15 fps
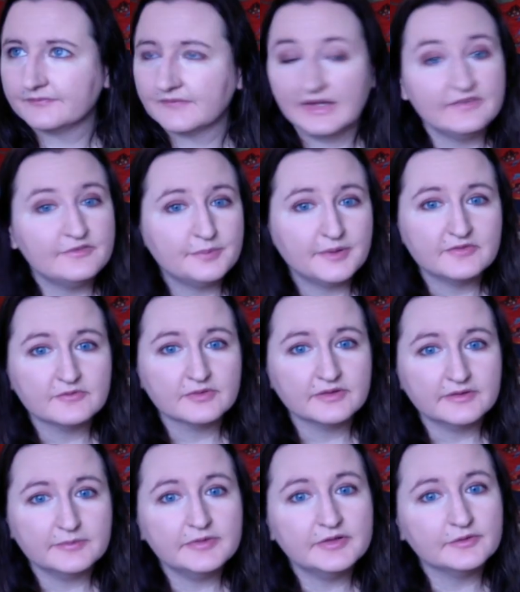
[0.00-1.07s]
It's been
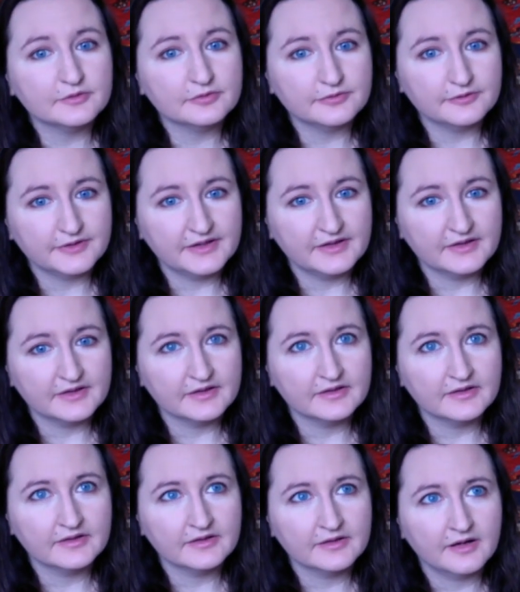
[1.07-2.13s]
really beautiful here.
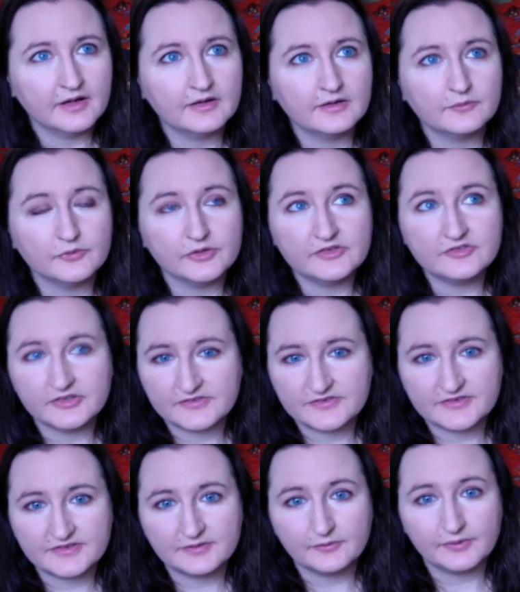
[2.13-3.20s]

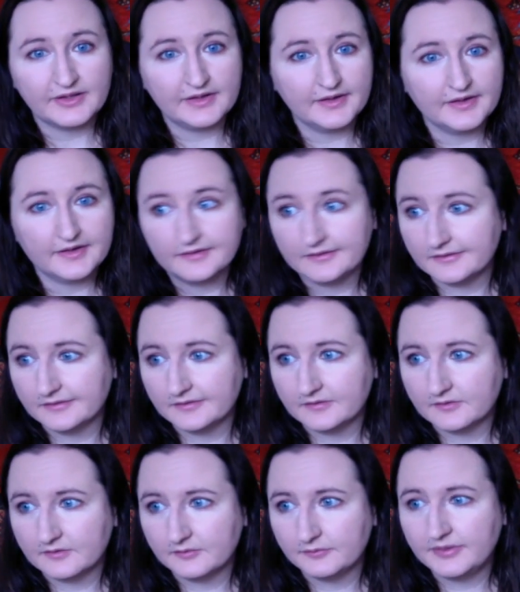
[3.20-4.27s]
We hit
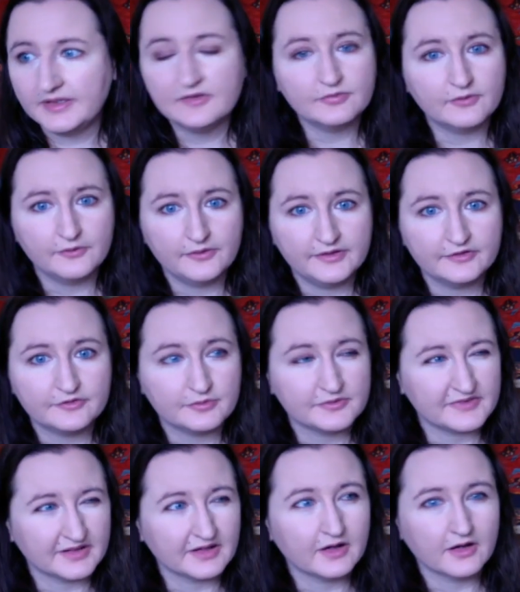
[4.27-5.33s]
Peak foliage was
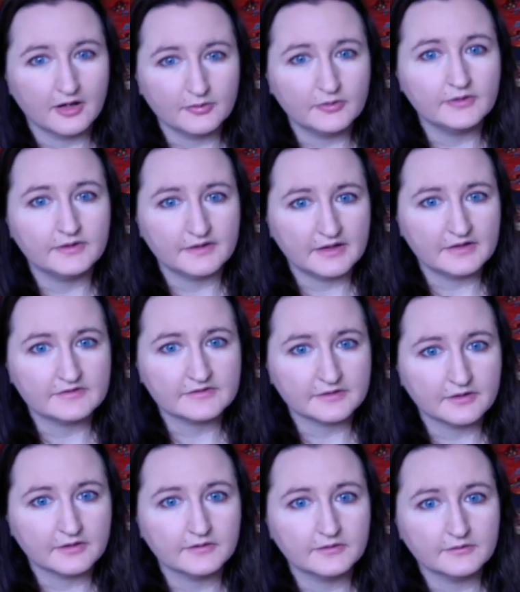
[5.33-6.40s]
like a couple of days
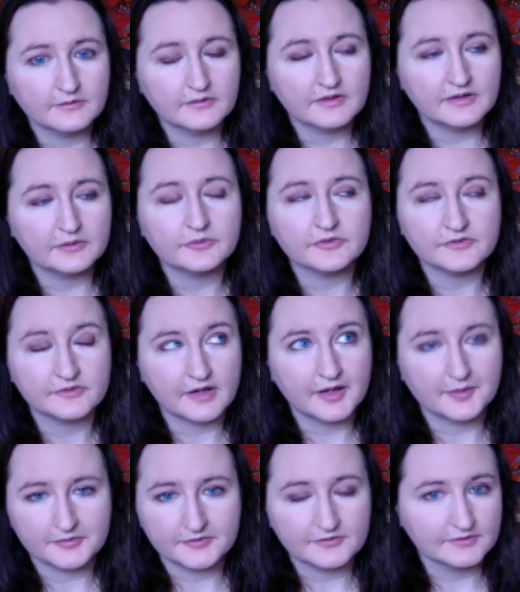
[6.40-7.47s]
ago. It was
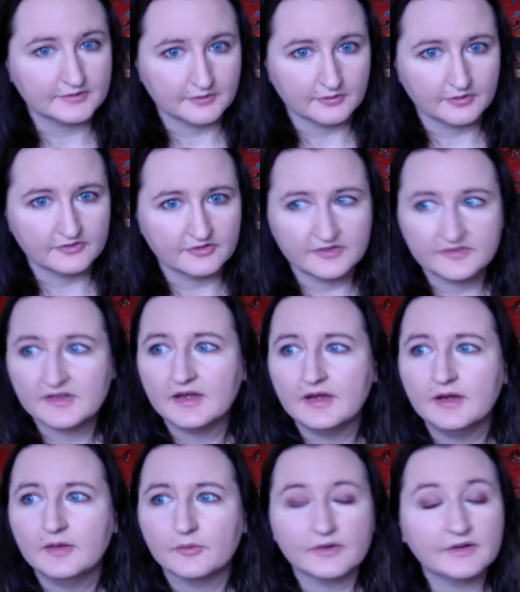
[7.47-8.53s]
absolutely gorgeous.
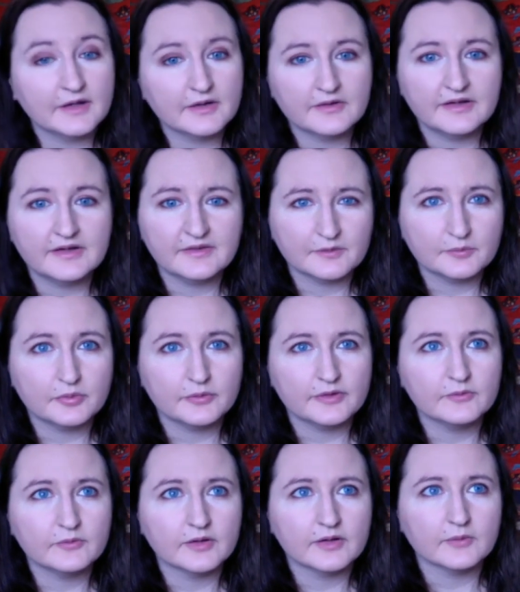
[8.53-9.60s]
We're now hitting the
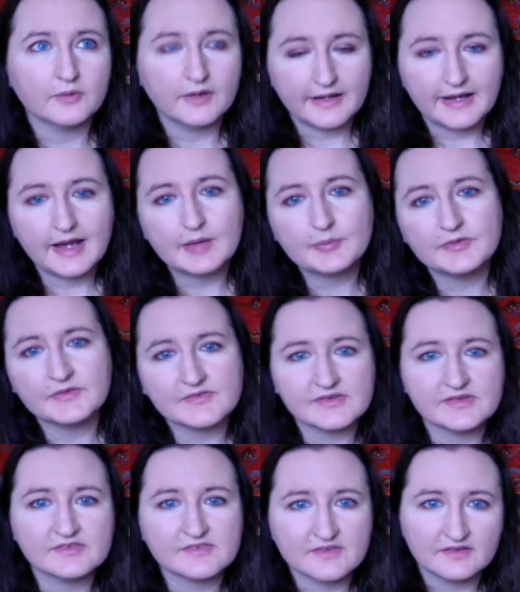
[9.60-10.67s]
point where what happens
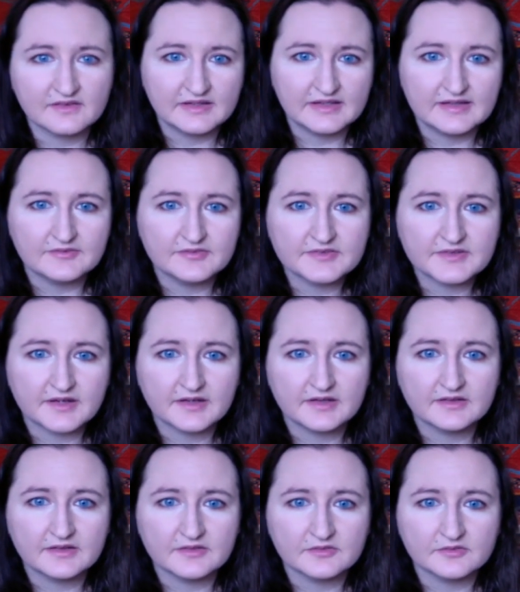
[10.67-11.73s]
is the leaves
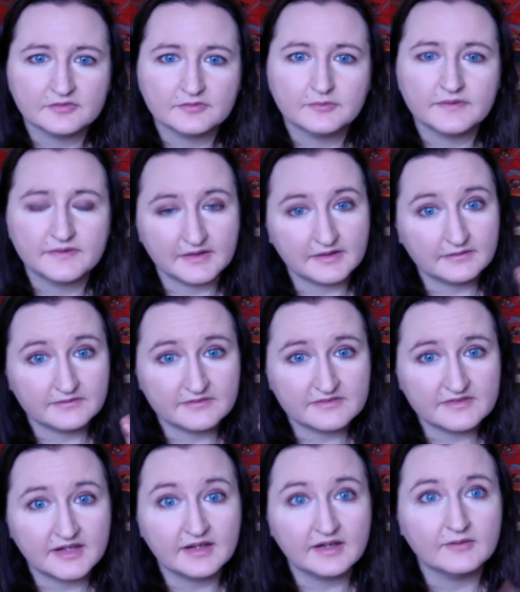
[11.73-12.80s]
kind of, when they
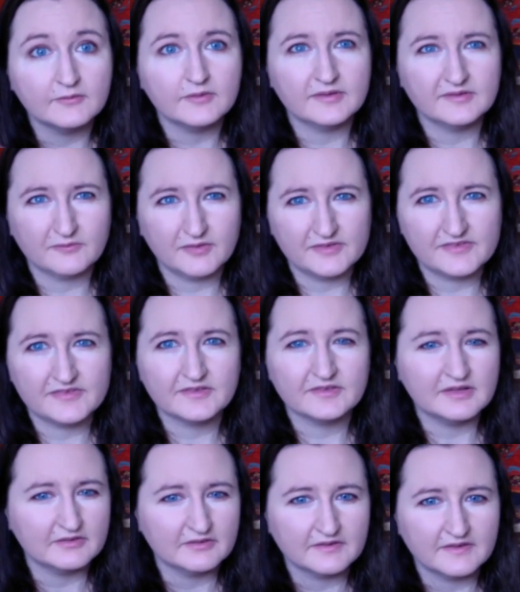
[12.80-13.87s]
stay, once they're
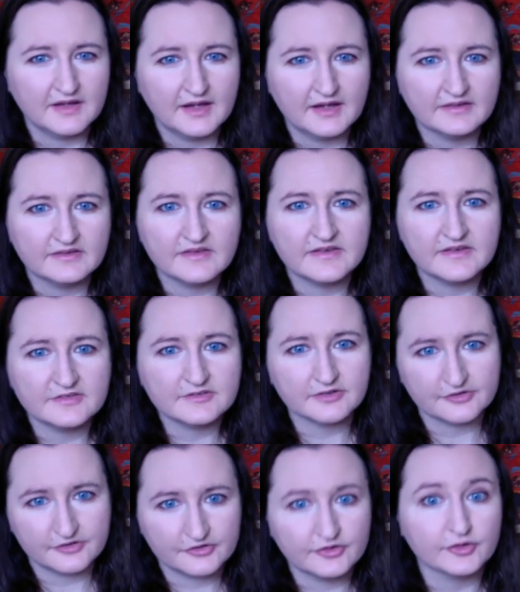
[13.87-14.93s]
nearing the end, they start
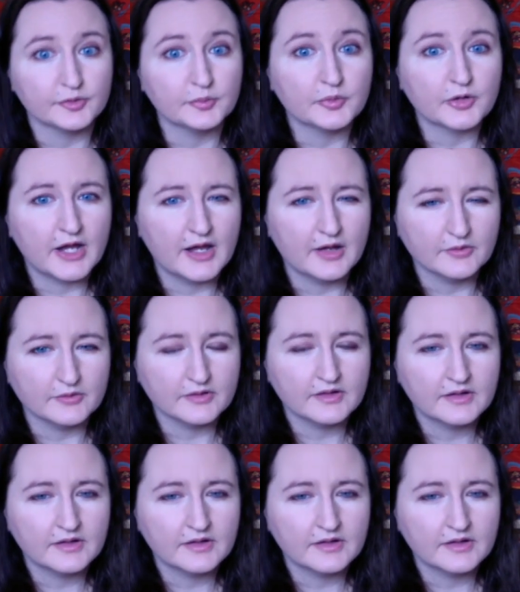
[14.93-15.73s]
to turn brown